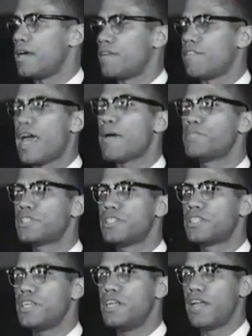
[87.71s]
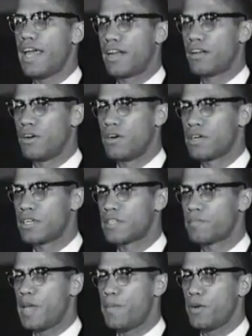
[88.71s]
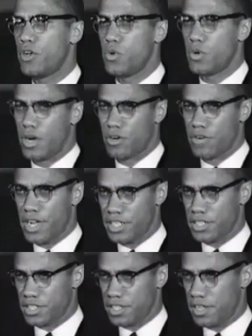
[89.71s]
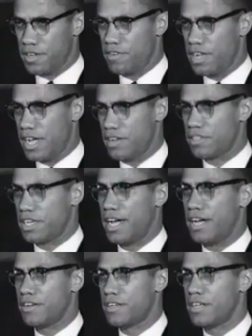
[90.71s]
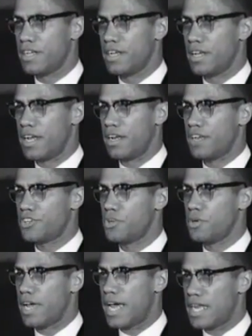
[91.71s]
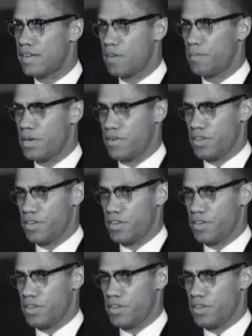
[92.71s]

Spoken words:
of absentee landlords, people who are rich and live downtown and let you and I live up